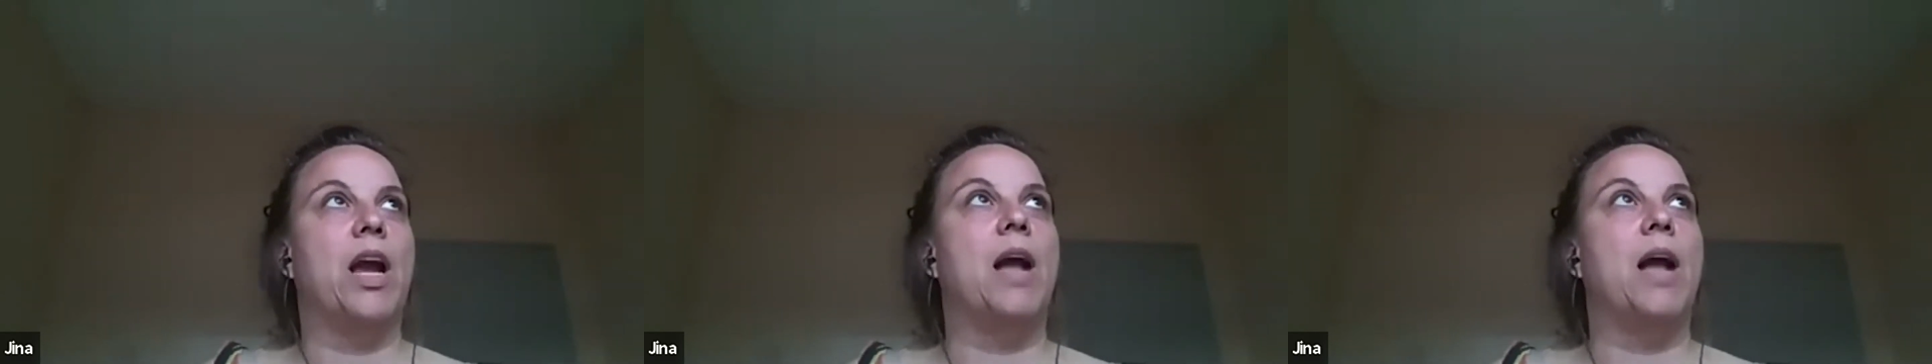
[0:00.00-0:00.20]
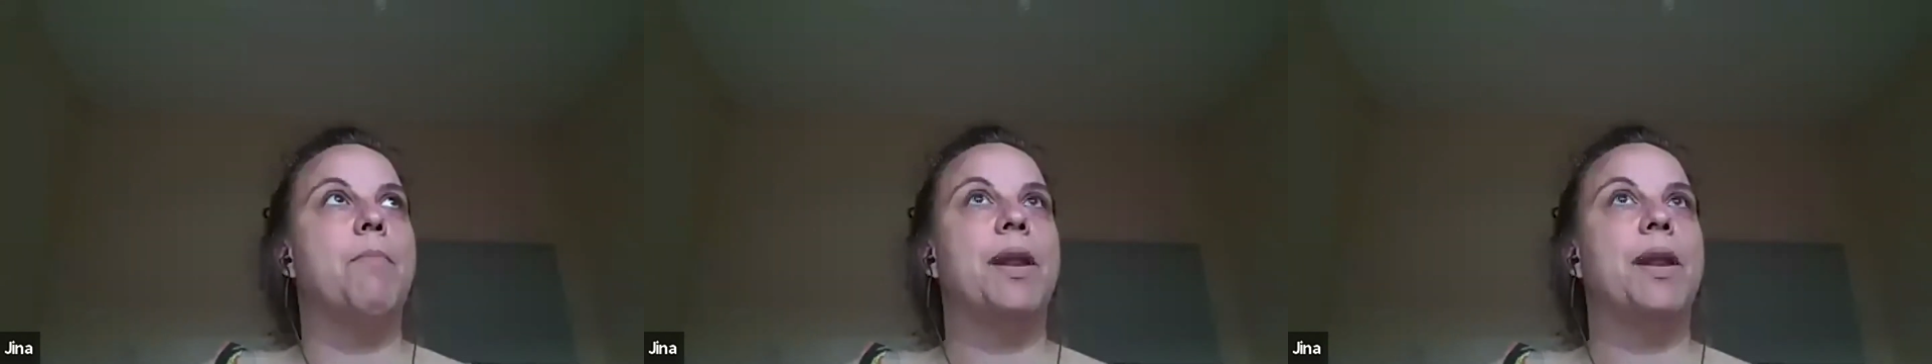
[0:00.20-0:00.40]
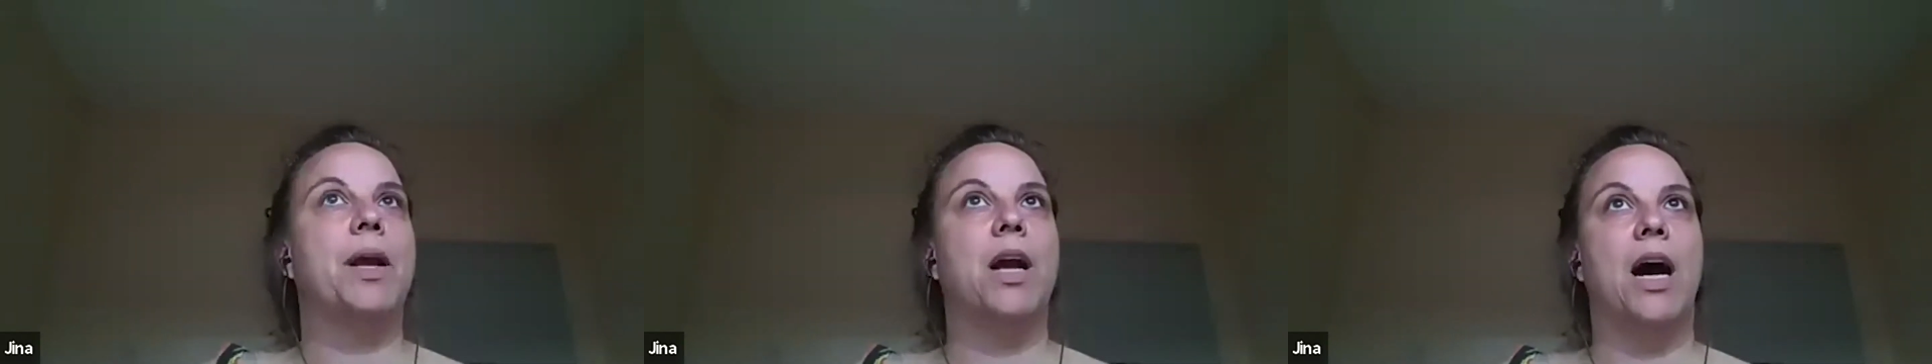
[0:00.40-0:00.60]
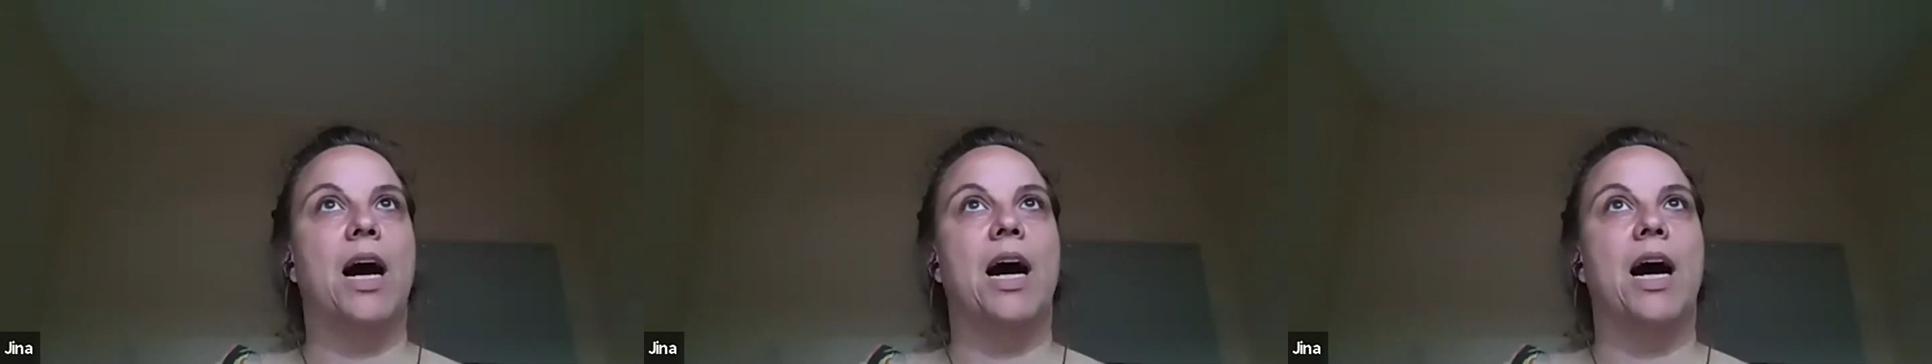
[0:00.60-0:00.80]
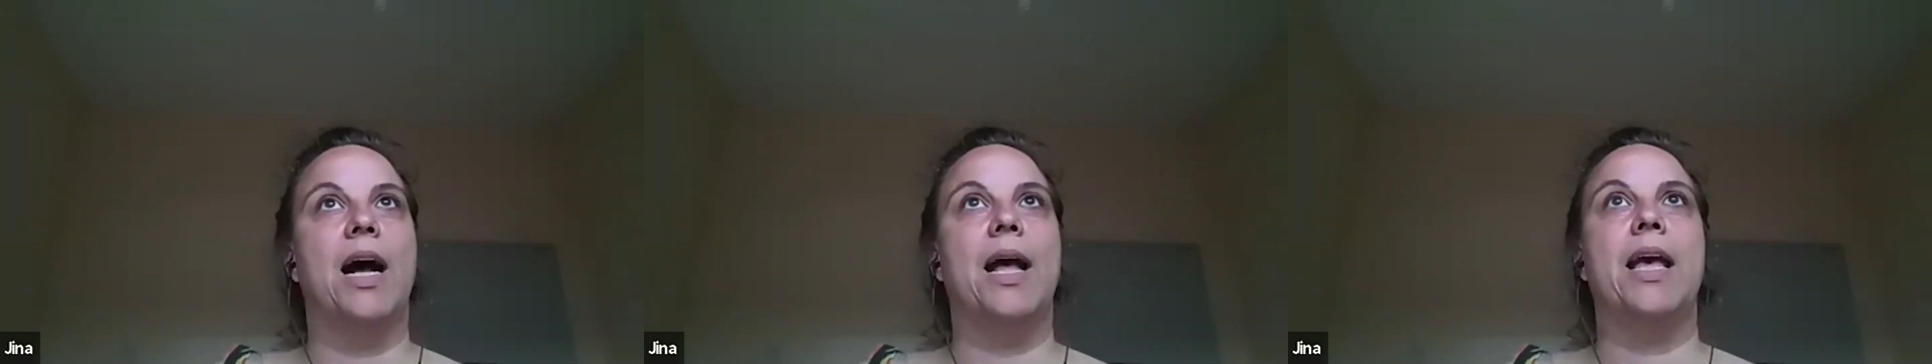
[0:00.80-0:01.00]
I met a
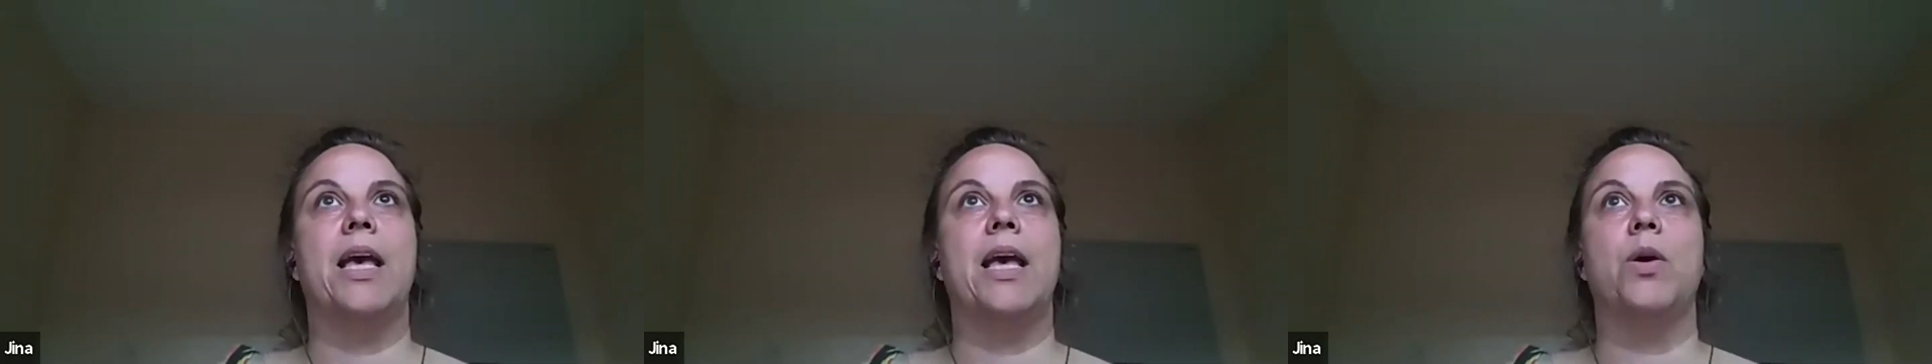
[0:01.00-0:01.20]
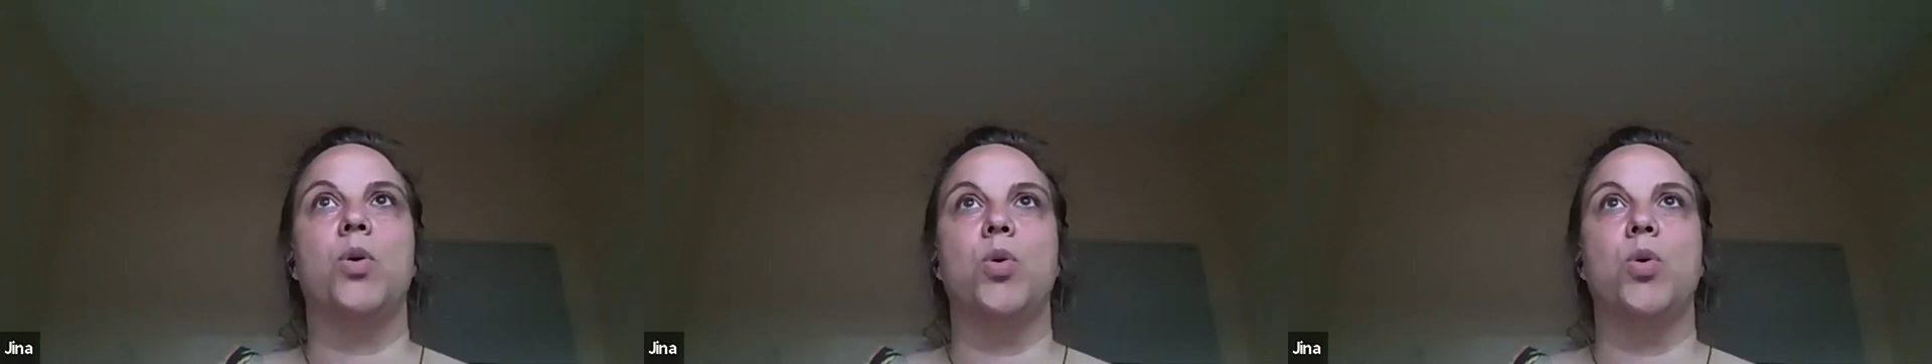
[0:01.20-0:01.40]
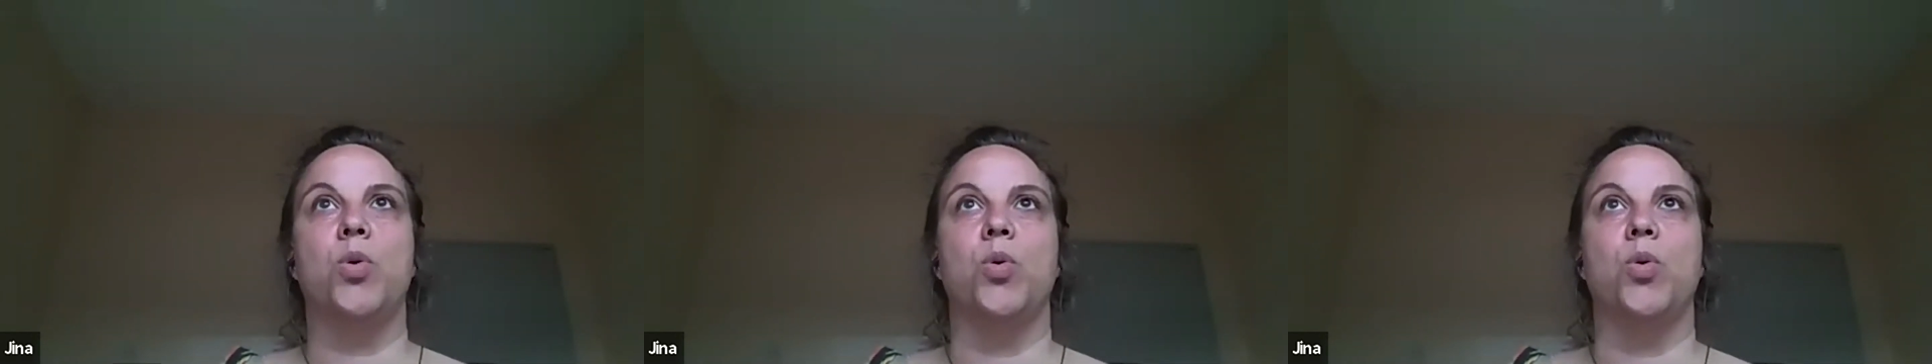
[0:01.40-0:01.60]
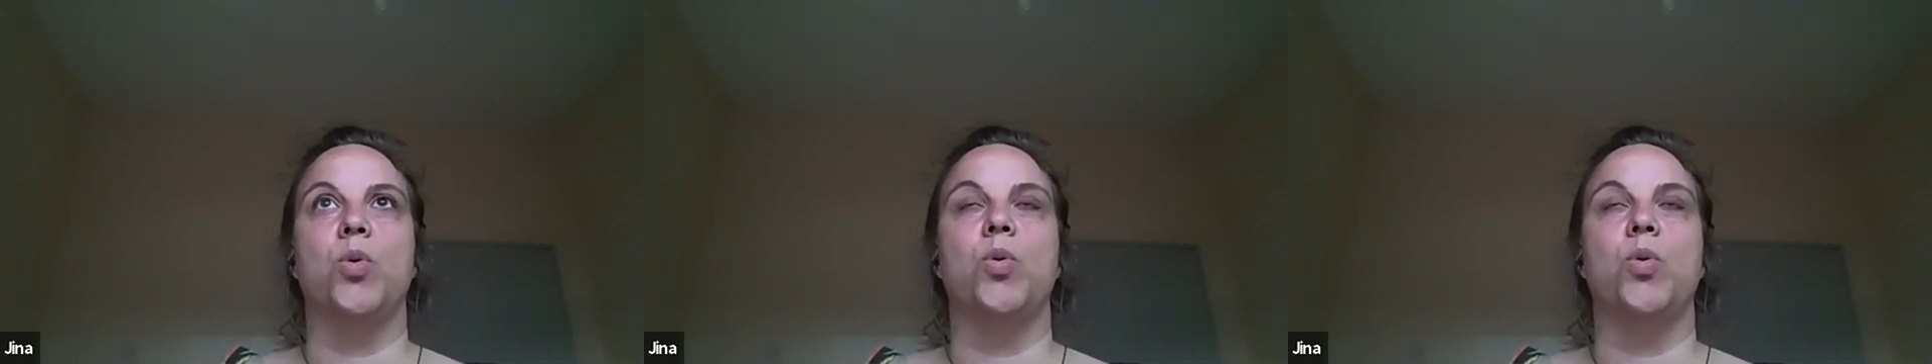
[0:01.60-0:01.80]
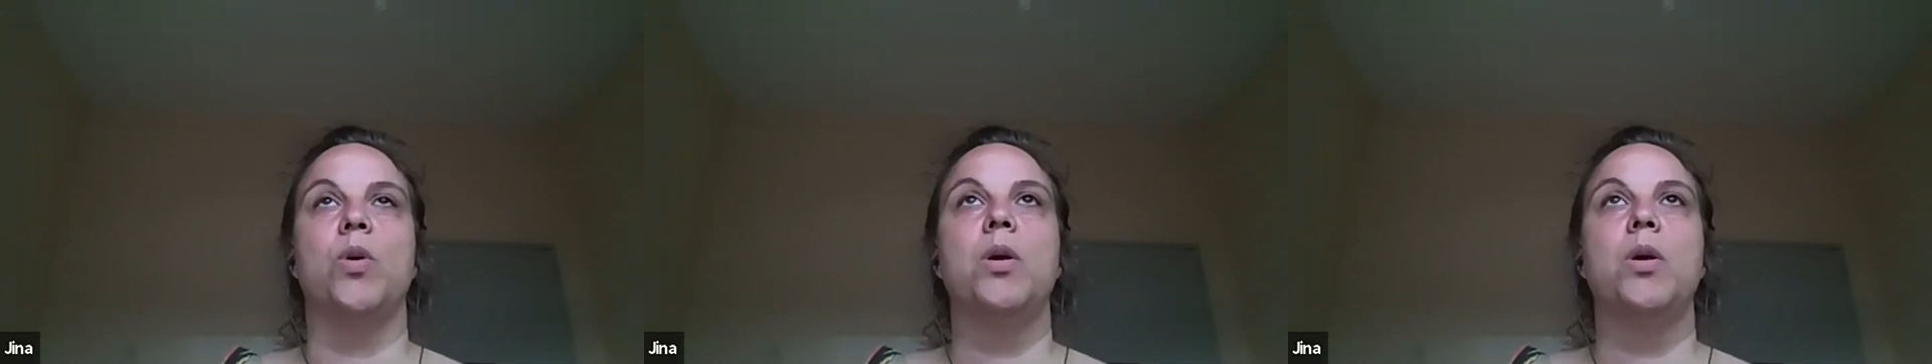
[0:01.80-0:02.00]
guy who,